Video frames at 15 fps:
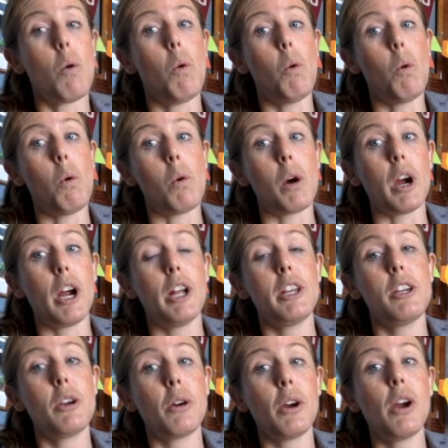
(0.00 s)
or
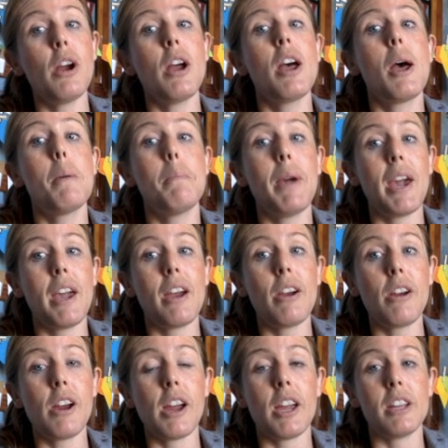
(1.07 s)
your
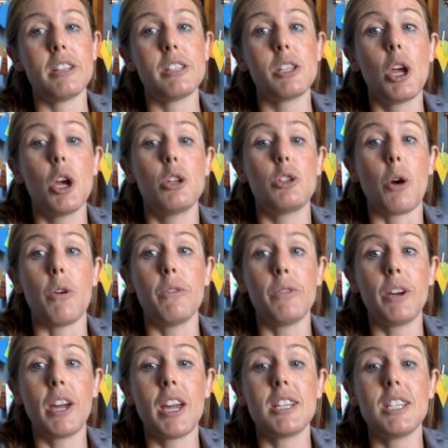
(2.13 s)
parents. Don't
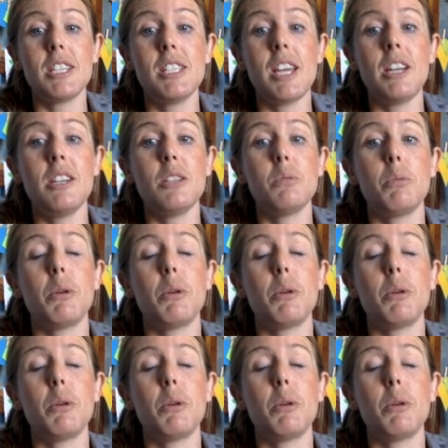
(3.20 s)
forget to send us.